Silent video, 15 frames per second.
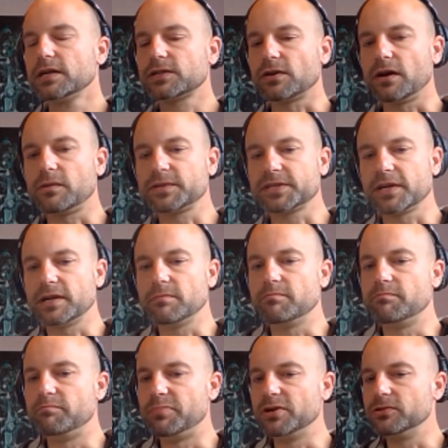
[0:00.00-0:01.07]
So I wasn't going
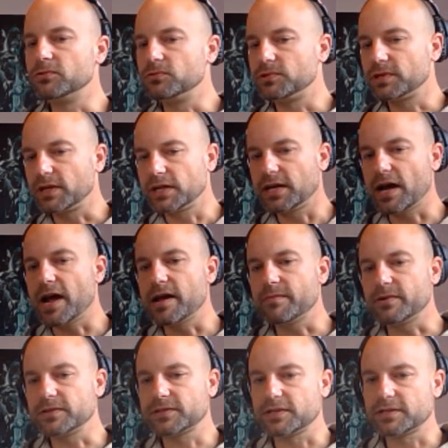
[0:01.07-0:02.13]
to build a
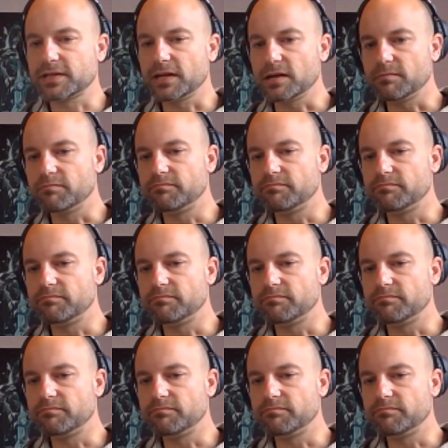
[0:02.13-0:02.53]
game. I was just going to